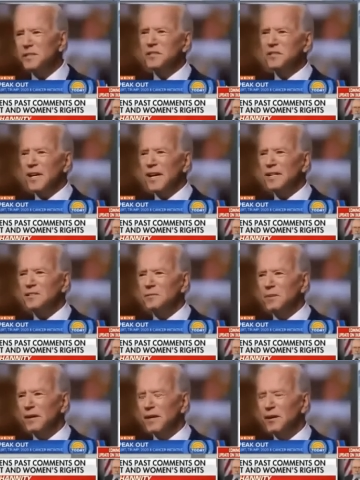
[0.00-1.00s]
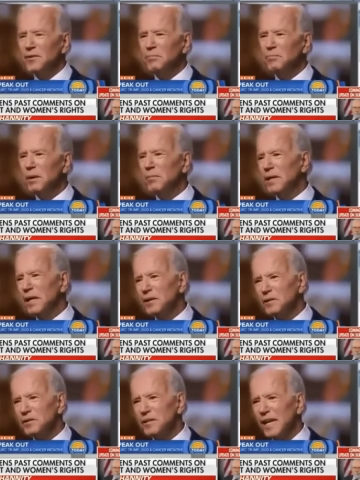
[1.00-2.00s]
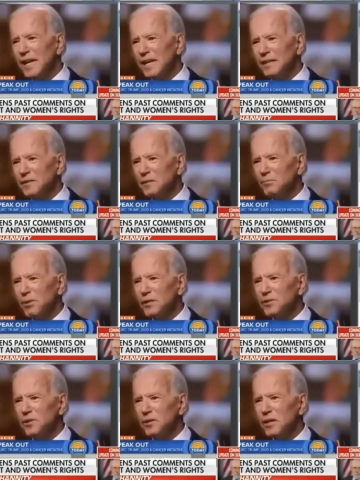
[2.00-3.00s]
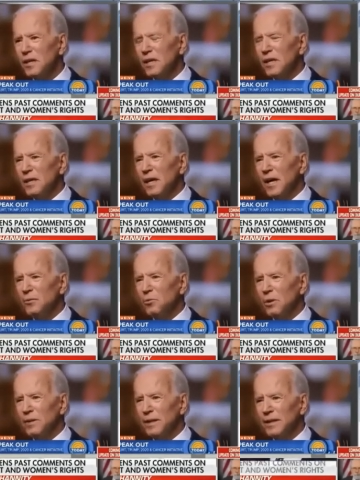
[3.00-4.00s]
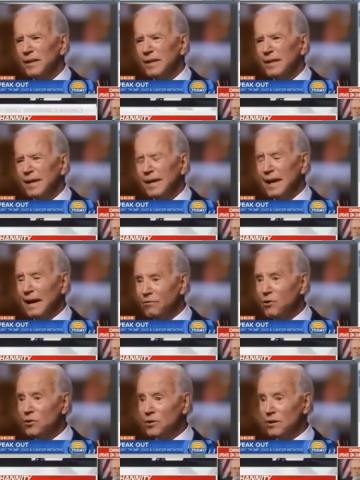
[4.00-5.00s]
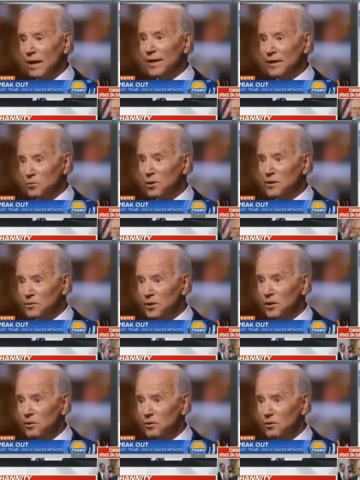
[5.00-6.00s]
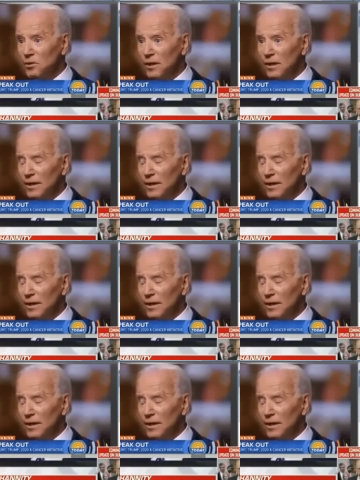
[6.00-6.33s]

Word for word: much has changed about how the public understands the pressure on women. And I've learned a lot as well, too.